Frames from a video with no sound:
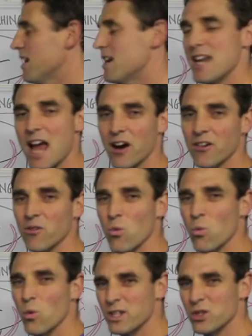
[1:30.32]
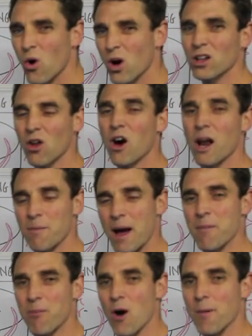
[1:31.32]
Now, we talk a lot
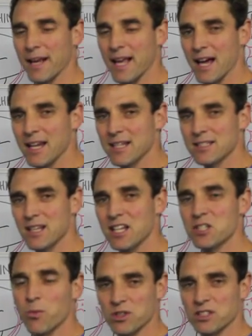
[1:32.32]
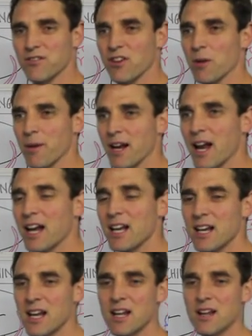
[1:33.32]
about biomechanics in sports development,
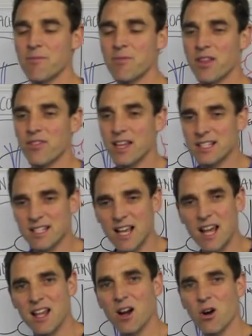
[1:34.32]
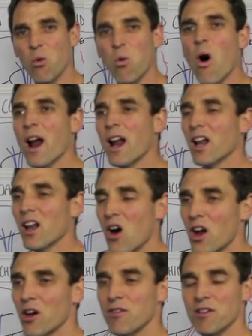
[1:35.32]
and there's quite a
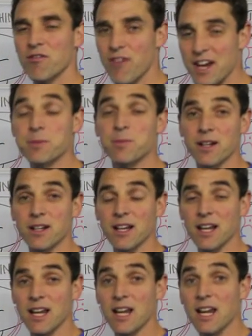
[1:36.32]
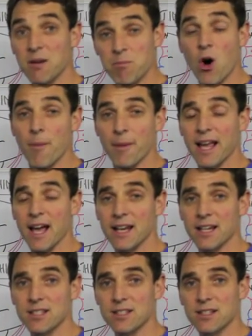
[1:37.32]
lot of investment in
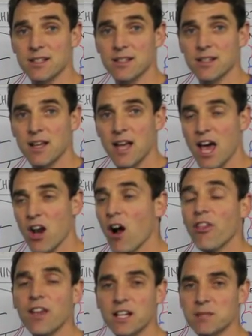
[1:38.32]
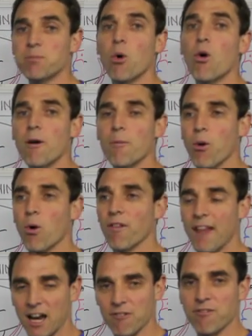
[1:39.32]
biomechanics. And I think it's more important,
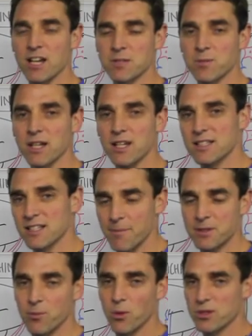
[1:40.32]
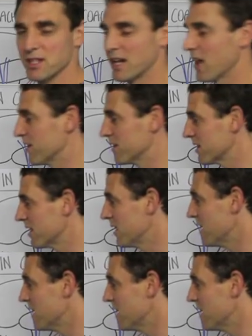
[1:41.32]
that investment, in some sports than others.